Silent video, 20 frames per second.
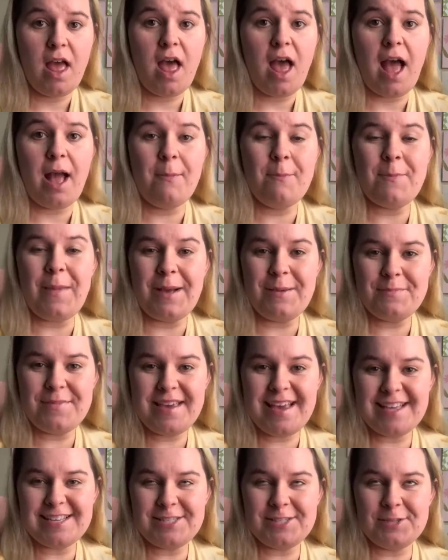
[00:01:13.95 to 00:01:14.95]
I might
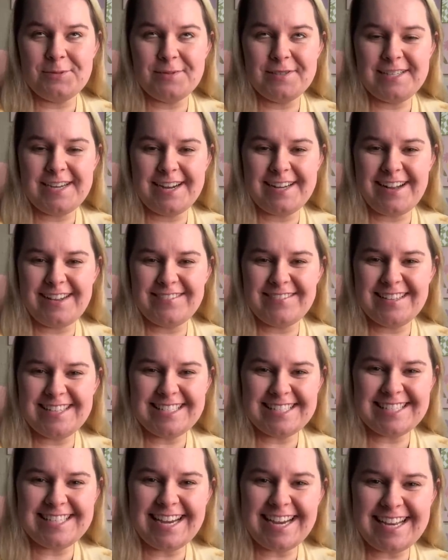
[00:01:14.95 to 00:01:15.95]
be super tired after
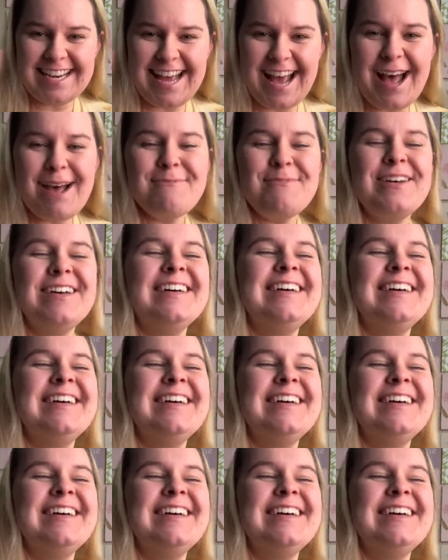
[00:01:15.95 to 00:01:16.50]
this and take a nap,